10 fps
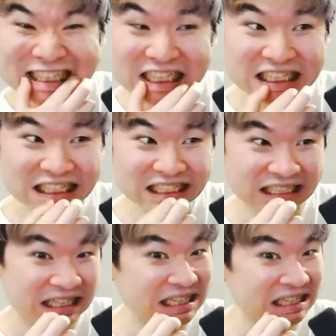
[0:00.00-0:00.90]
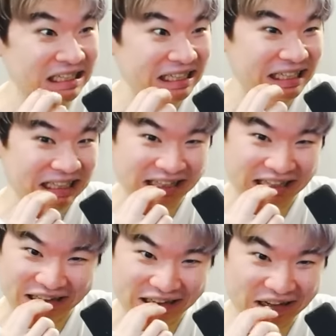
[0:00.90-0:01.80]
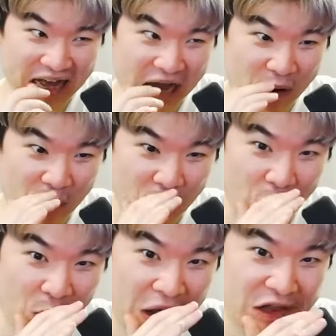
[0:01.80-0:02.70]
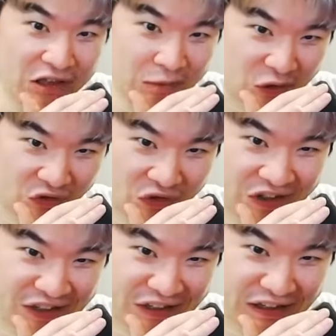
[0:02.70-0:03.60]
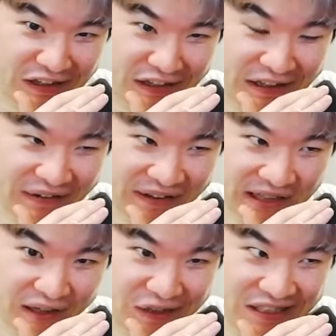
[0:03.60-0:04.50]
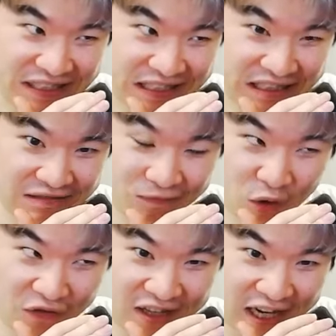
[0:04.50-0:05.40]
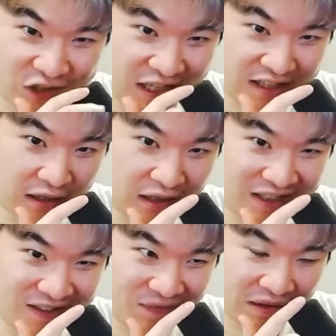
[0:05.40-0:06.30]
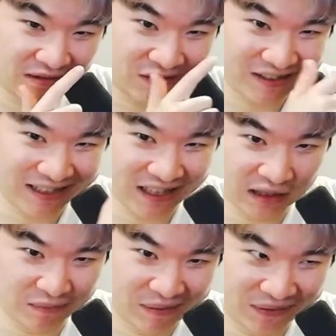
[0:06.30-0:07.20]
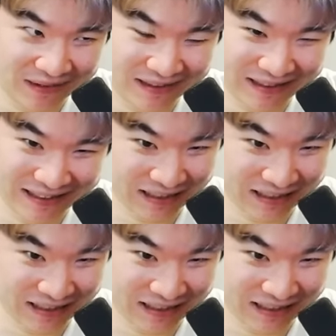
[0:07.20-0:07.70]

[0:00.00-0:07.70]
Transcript: This is getting, like, way too much fun with the guns. What if he actually gets a gun and starts killing people?